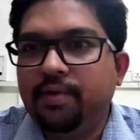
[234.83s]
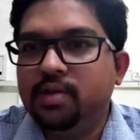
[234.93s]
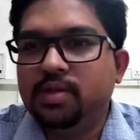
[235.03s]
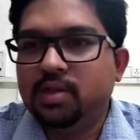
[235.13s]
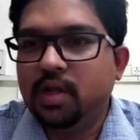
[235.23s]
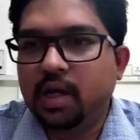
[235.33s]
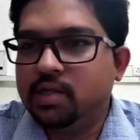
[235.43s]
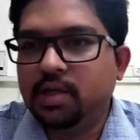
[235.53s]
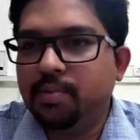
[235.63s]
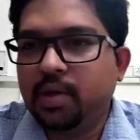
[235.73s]
and if it is
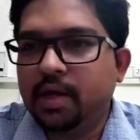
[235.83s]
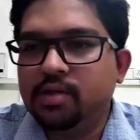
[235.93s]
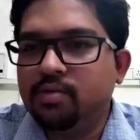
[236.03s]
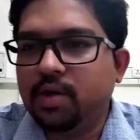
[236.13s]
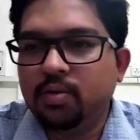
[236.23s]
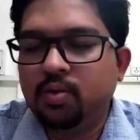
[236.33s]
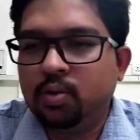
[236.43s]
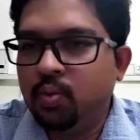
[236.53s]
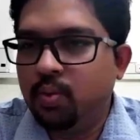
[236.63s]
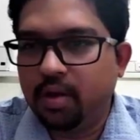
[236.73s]
extreme case, you
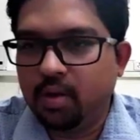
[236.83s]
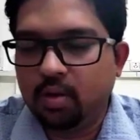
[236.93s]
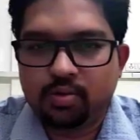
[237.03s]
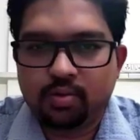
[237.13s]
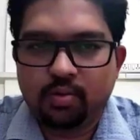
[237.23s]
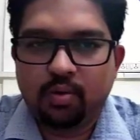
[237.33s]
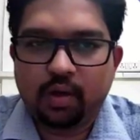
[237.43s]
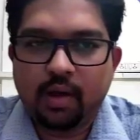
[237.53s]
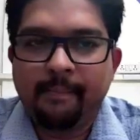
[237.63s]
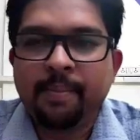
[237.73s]
can go to 1
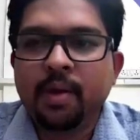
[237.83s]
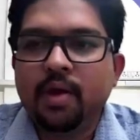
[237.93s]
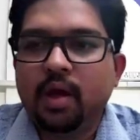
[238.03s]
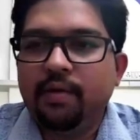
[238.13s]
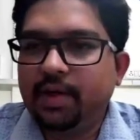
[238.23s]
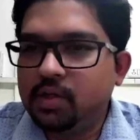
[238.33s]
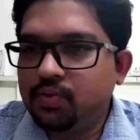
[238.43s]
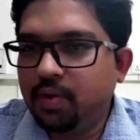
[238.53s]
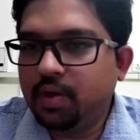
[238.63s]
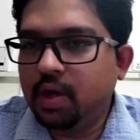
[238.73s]
also. Okay,
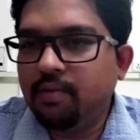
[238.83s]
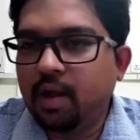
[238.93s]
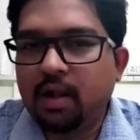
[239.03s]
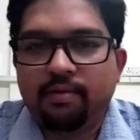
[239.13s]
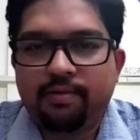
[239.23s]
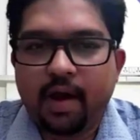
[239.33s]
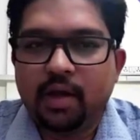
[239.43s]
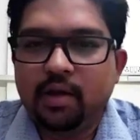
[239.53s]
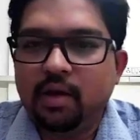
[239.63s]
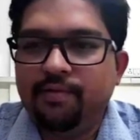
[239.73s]
if it is working
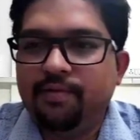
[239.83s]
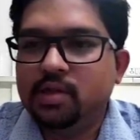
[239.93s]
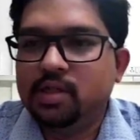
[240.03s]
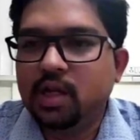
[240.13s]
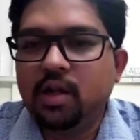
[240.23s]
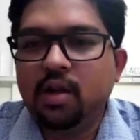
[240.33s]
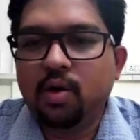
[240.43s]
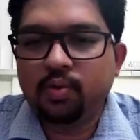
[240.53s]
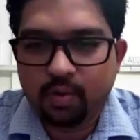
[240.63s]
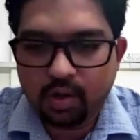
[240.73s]
well, fine. If
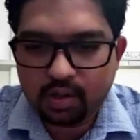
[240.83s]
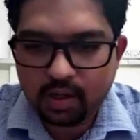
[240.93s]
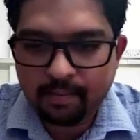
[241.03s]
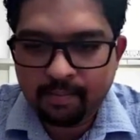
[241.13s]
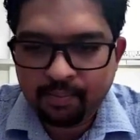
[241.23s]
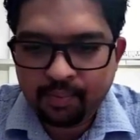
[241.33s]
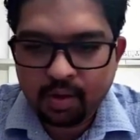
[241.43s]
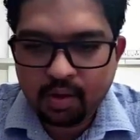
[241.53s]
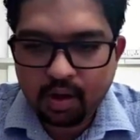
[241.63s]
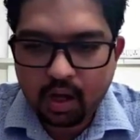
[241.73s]
still not
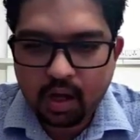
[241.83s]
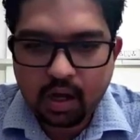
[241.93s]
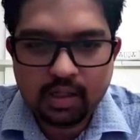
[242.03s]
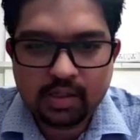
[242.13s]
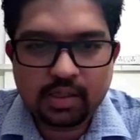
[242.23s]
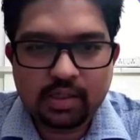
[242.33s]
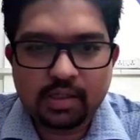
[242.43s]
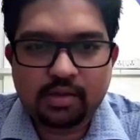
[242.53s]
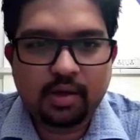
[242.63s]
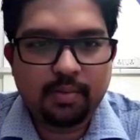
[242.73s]
working,
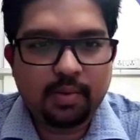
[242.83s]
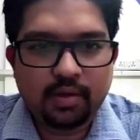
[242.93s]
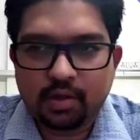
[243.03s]
I'll suggest